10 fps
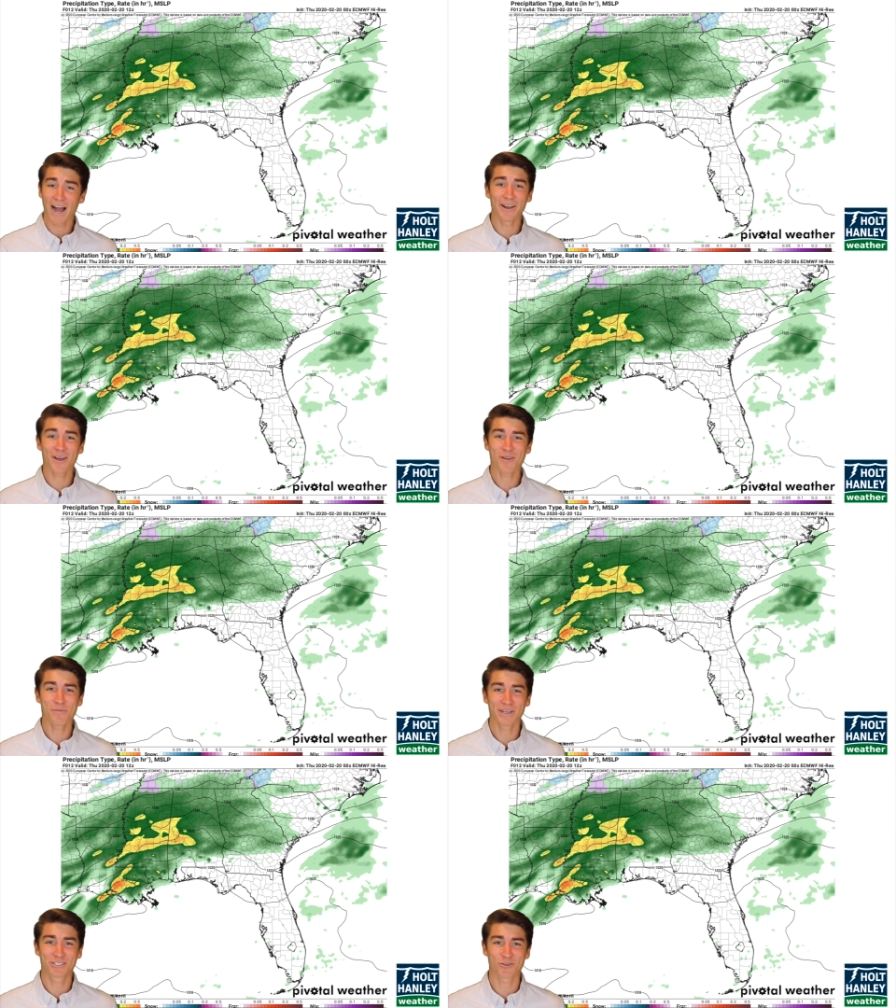
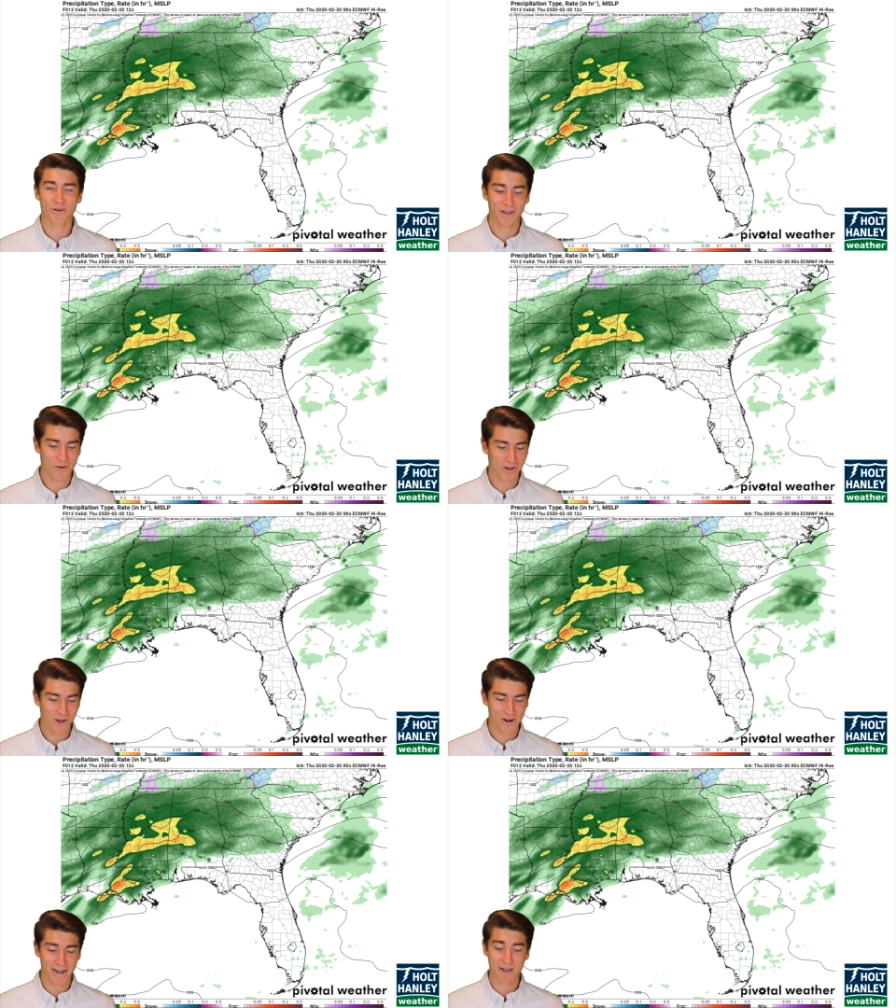Another big story going
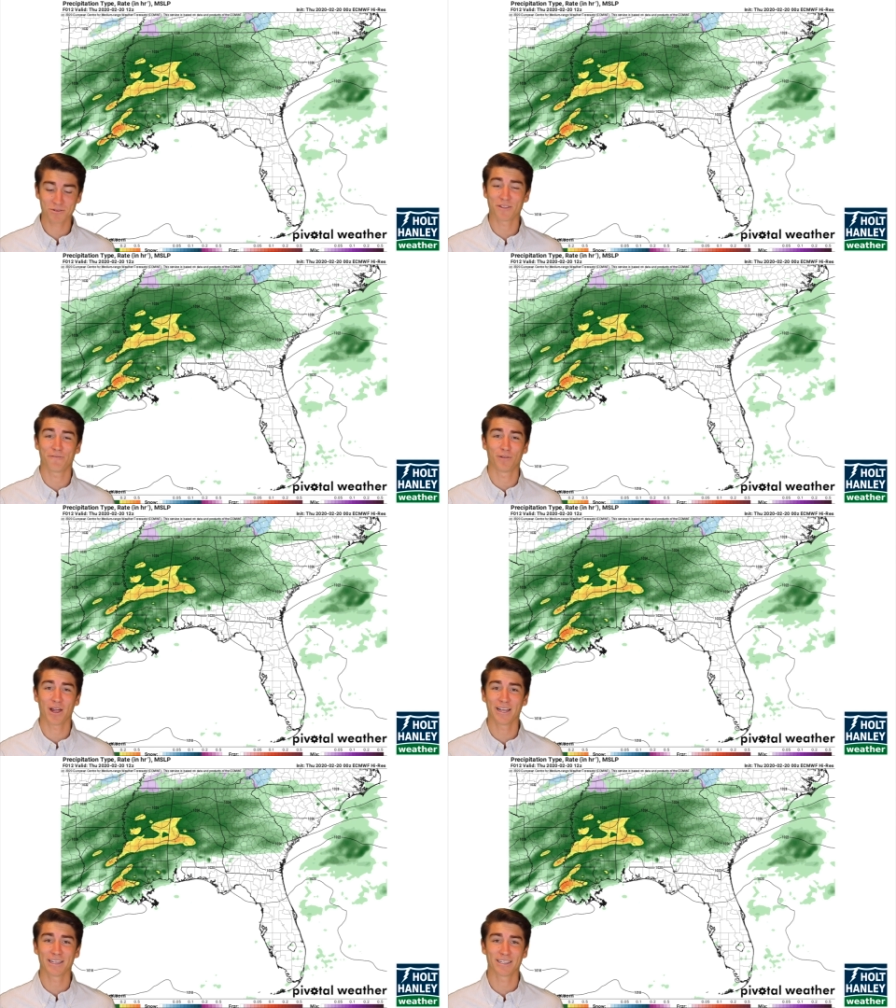on right now is the
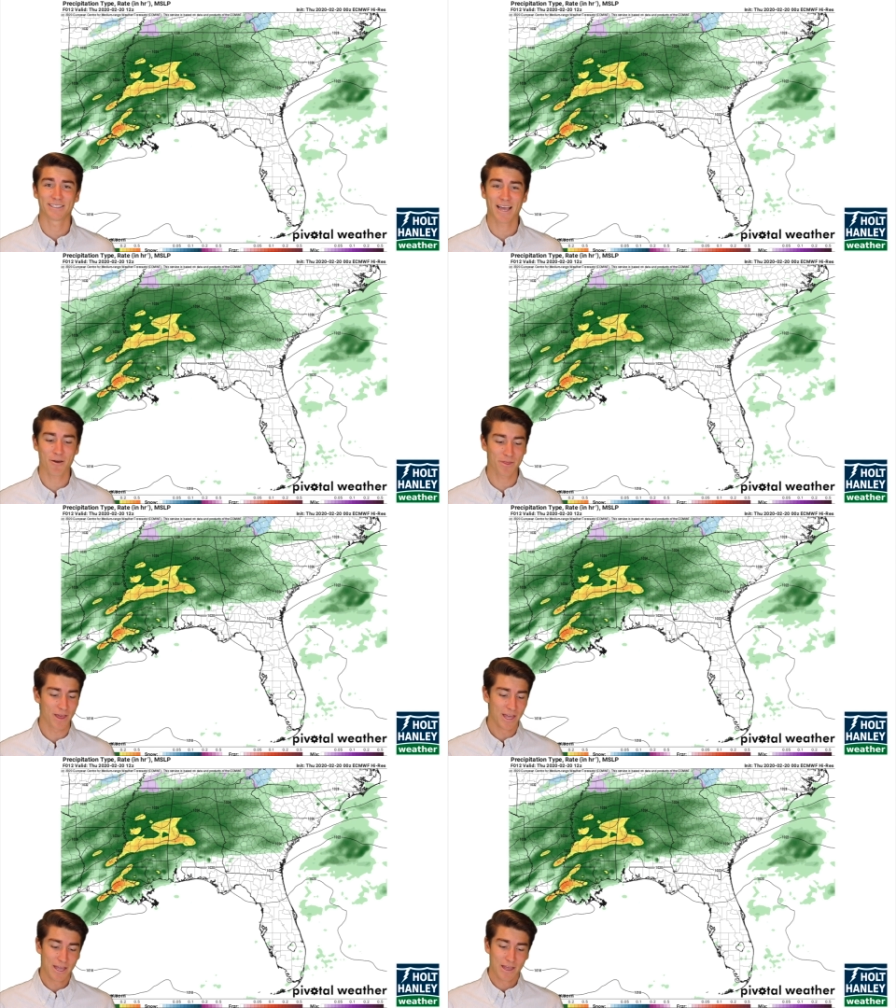flooding in the south.
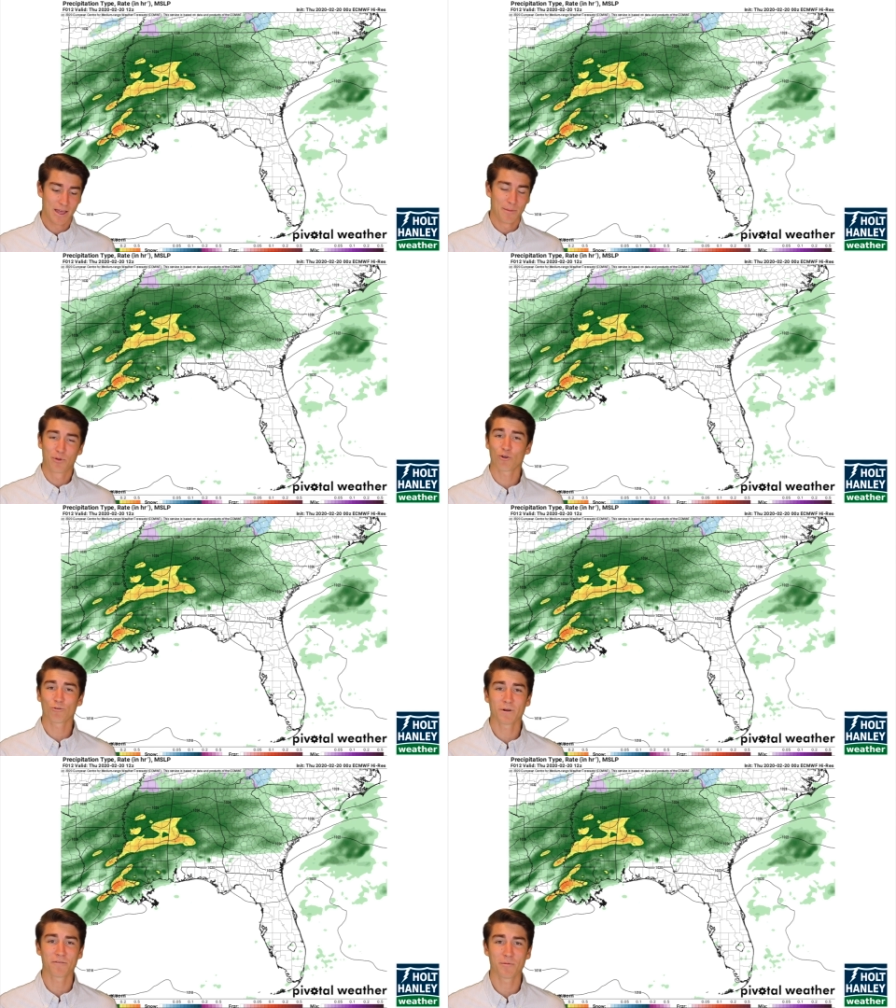
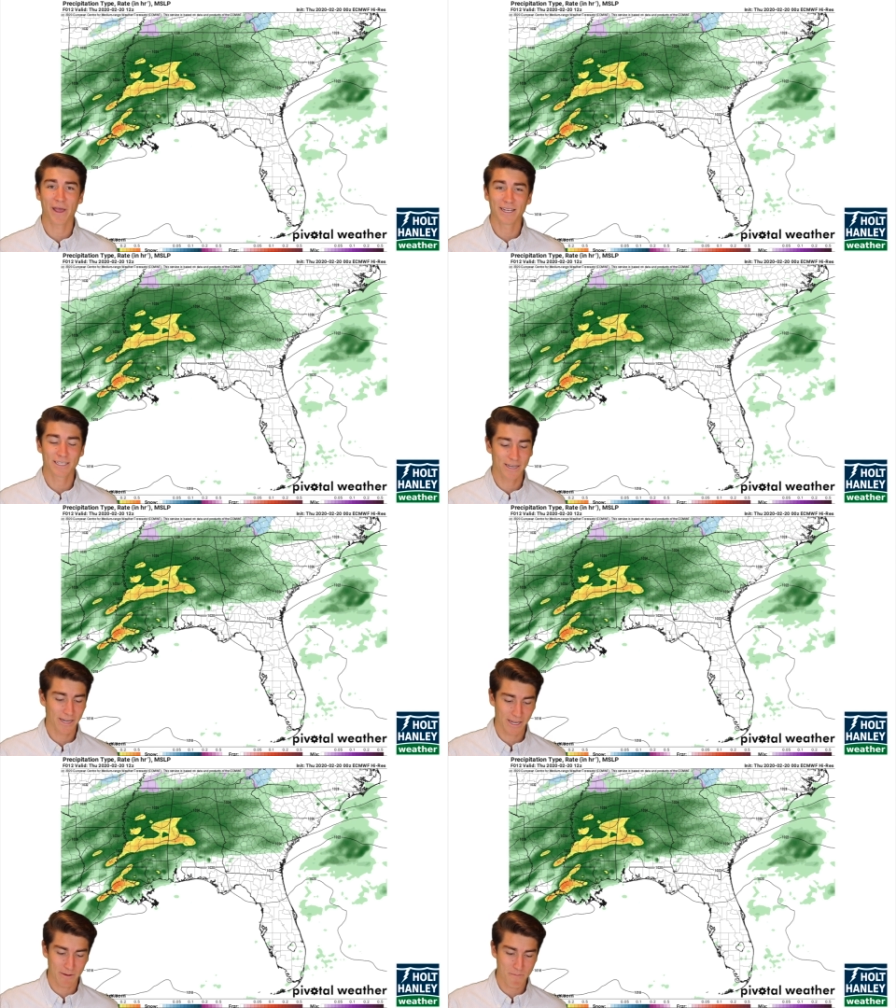Pearl River
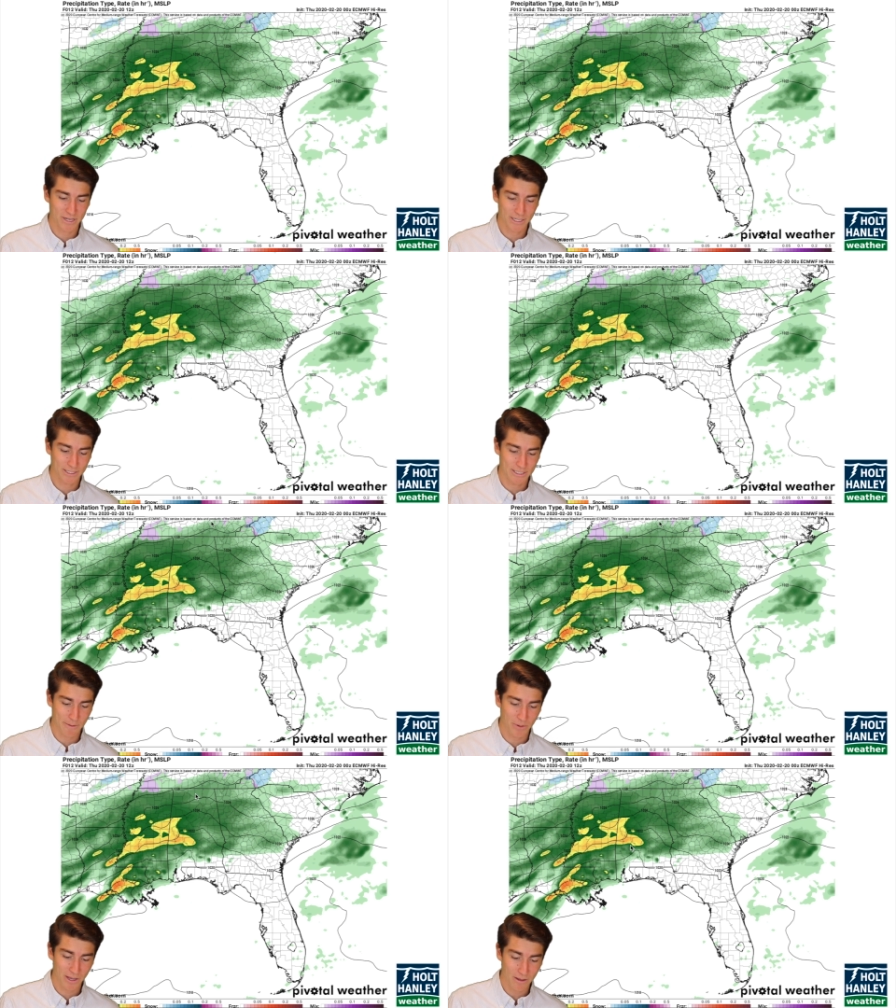Basin in
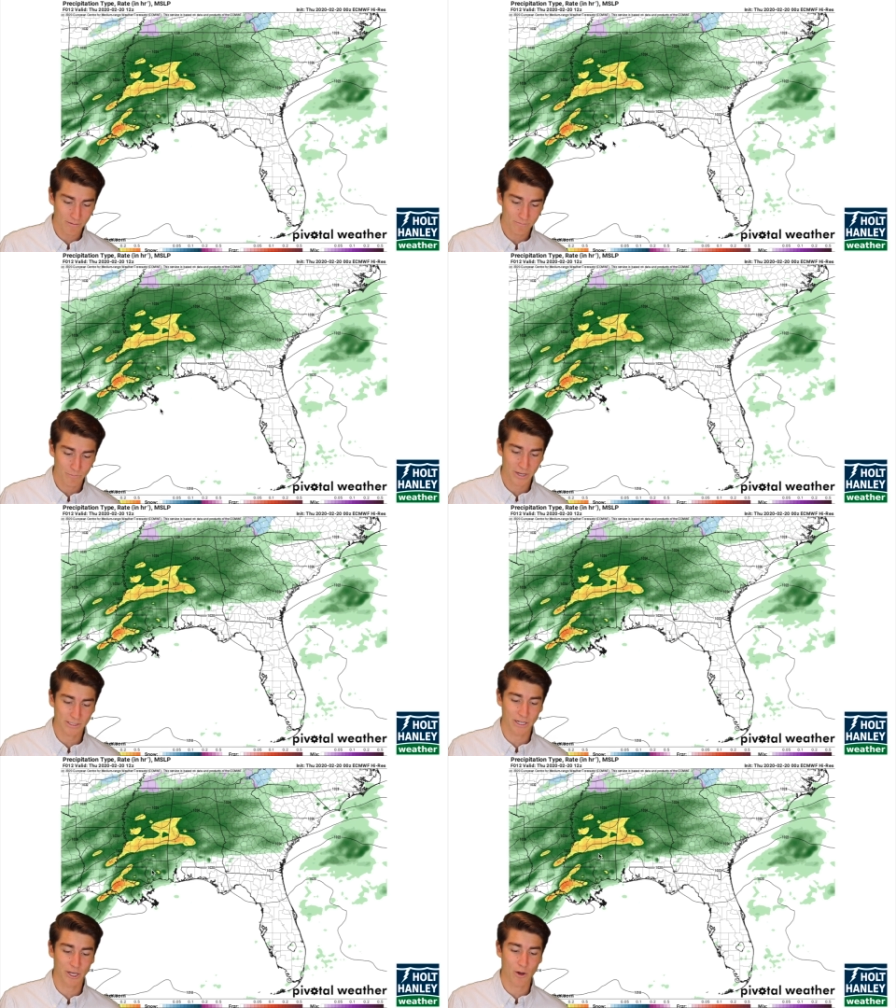Mississippi,
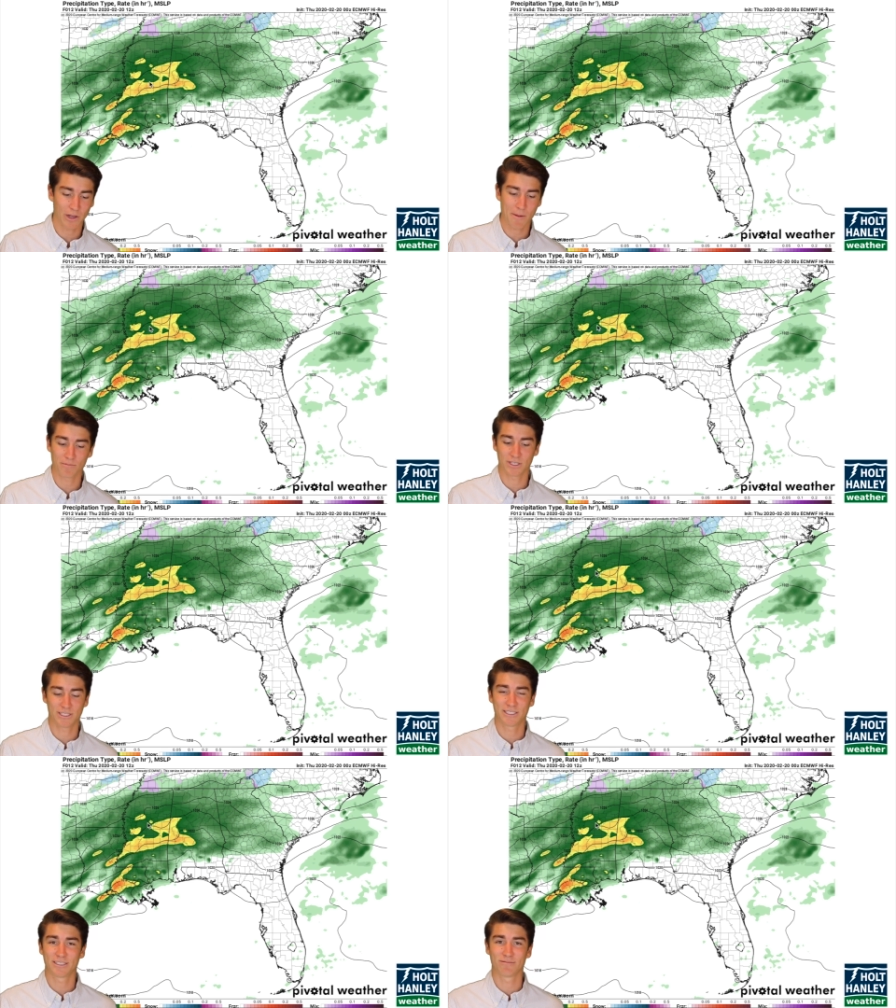basically going up
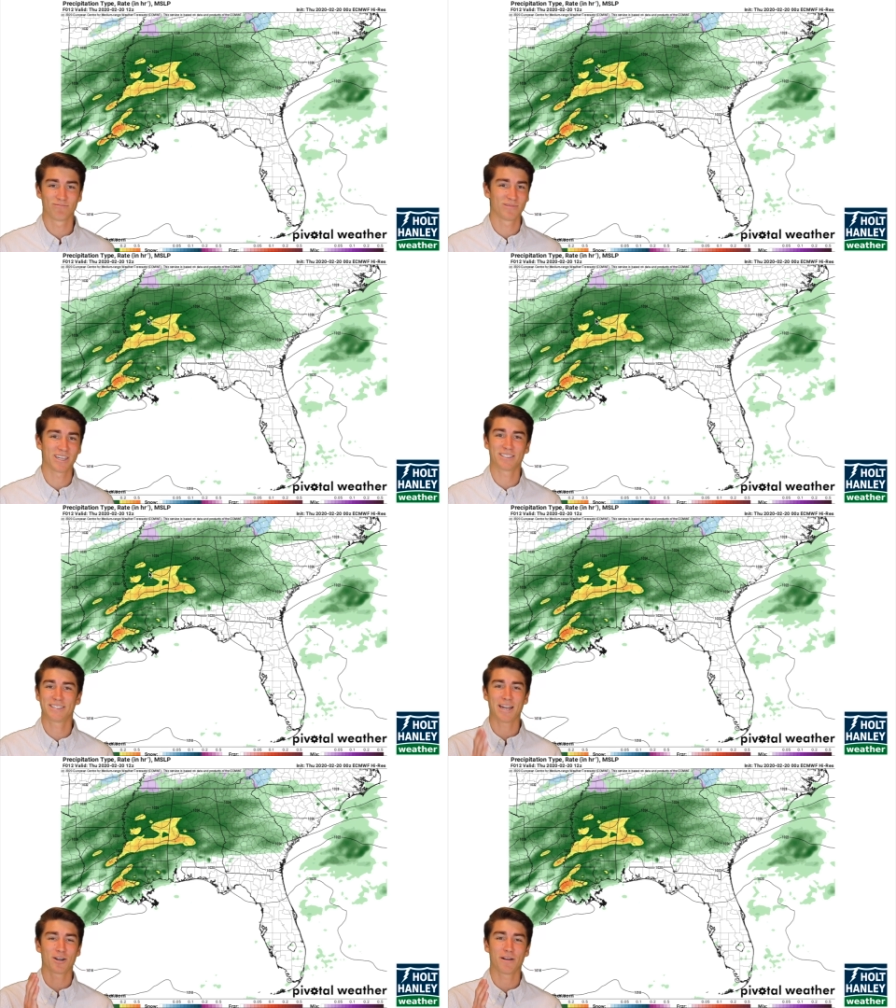the, the
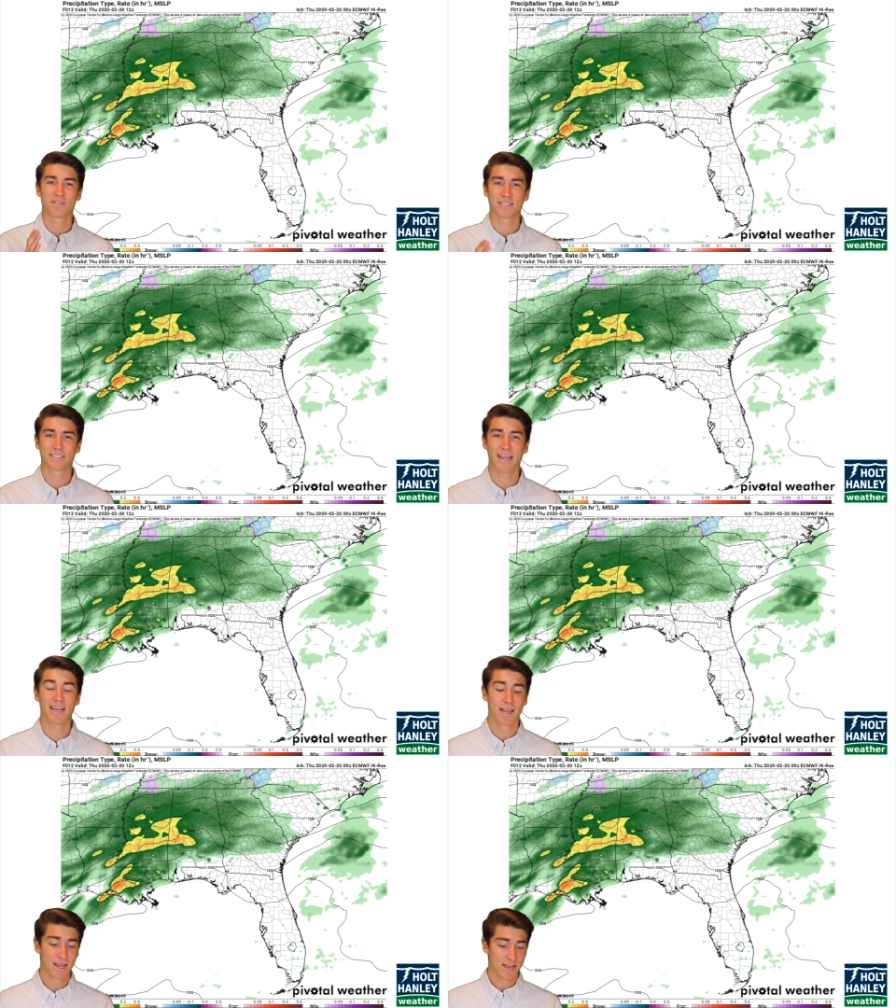center of the
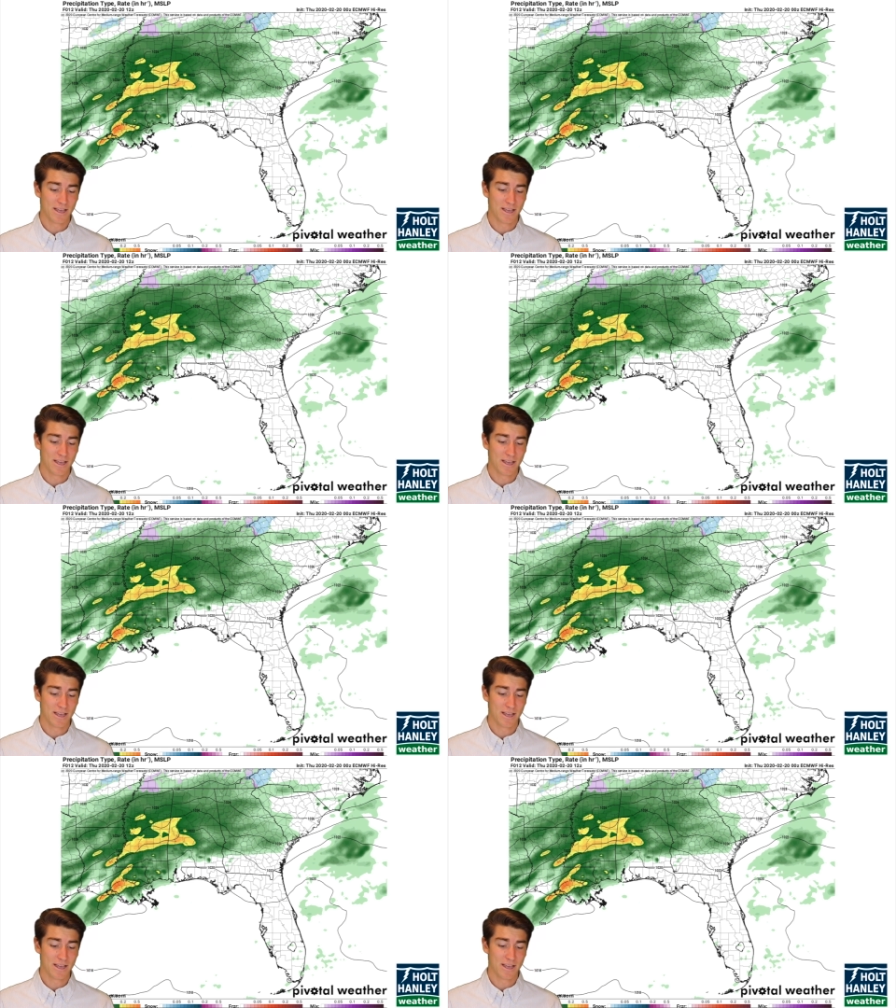state.